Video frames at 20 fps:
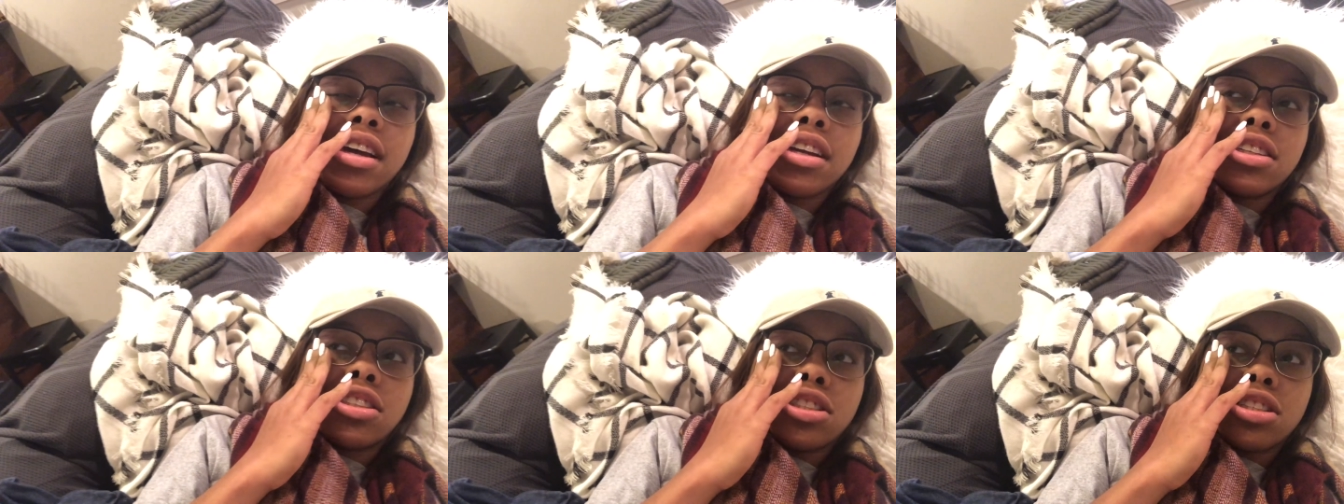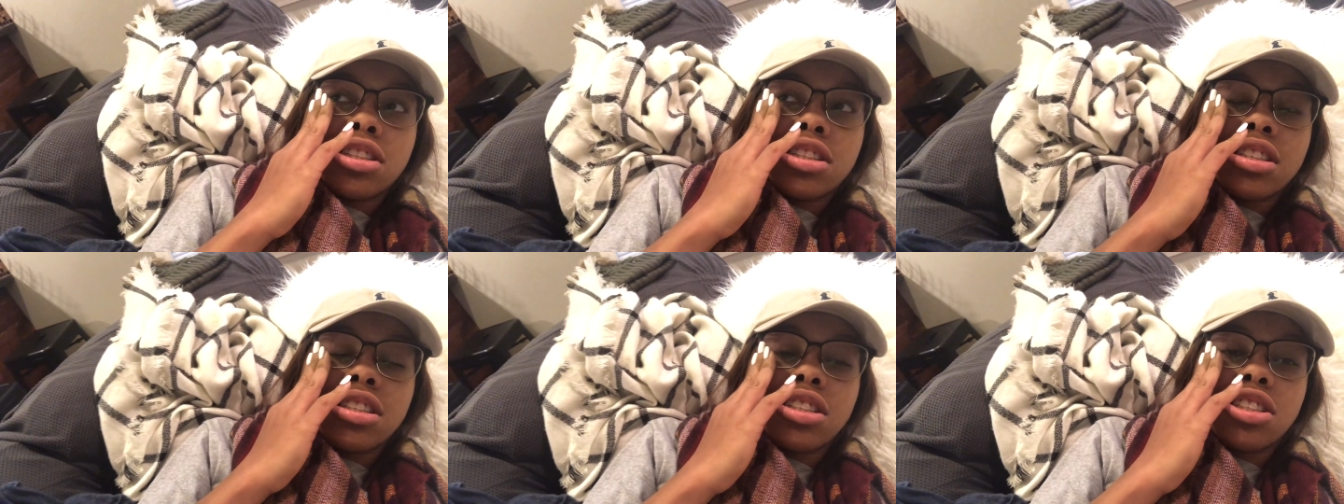I
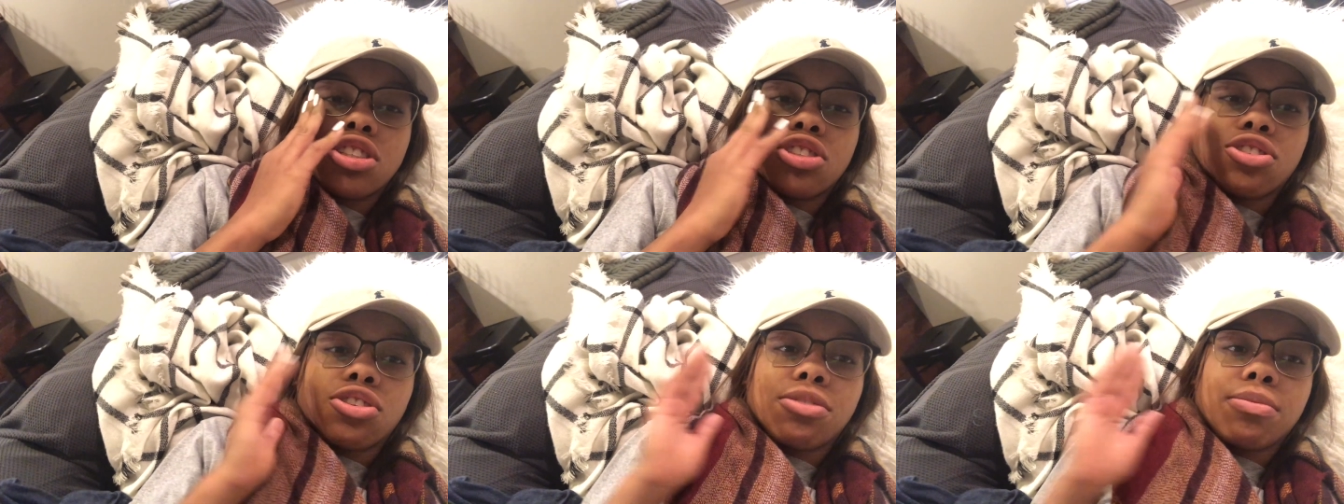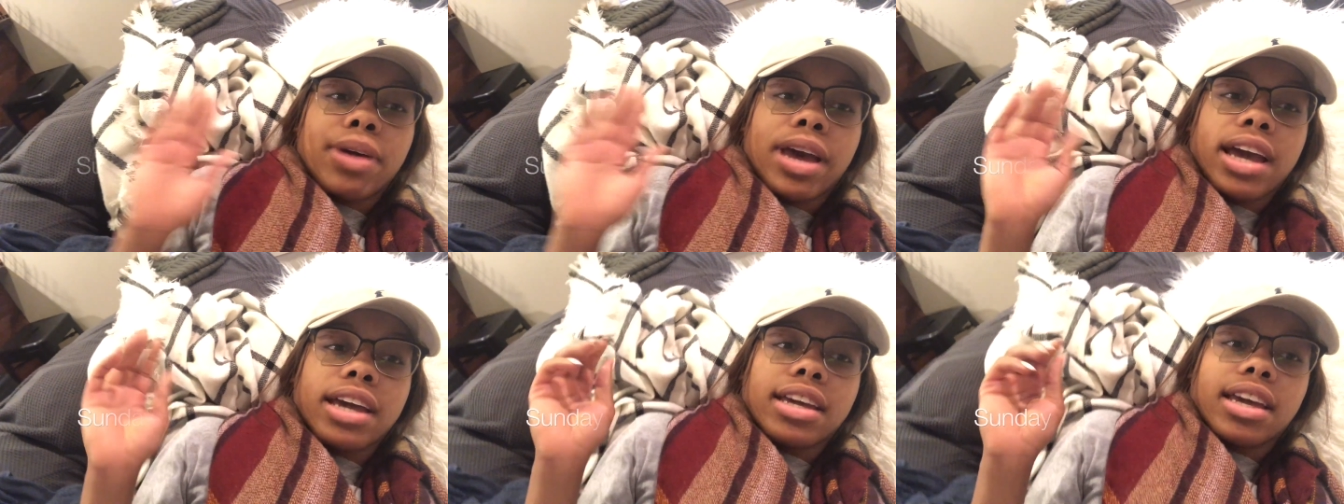just drove
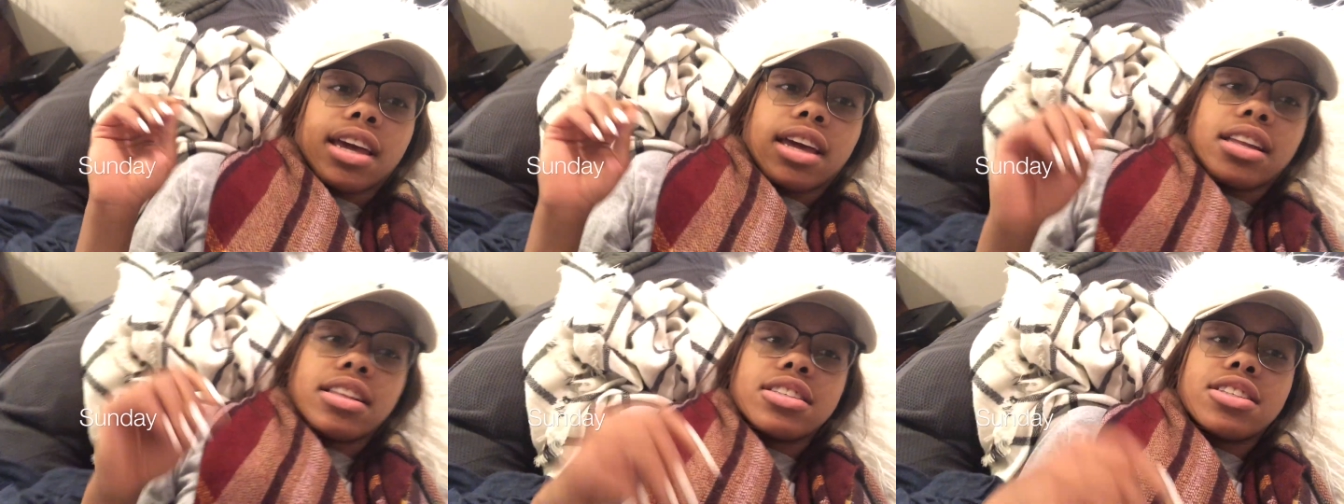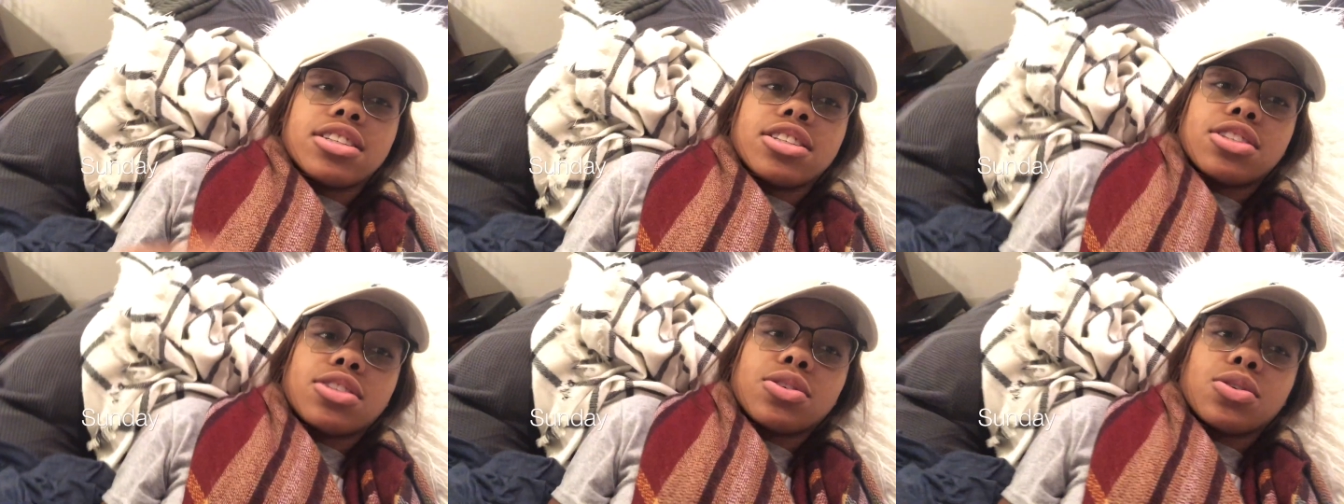back
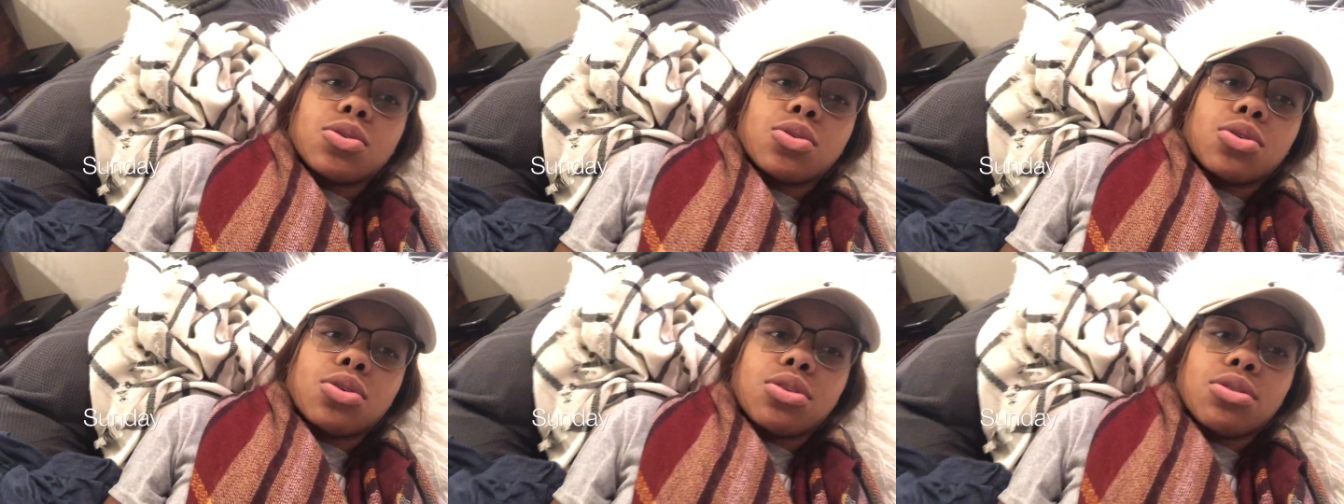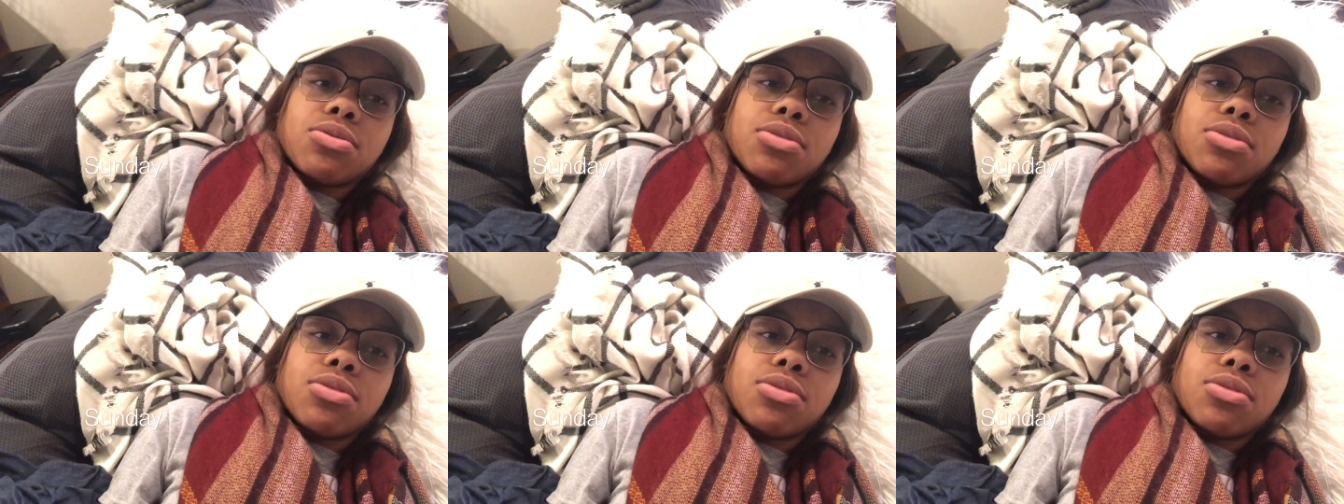into school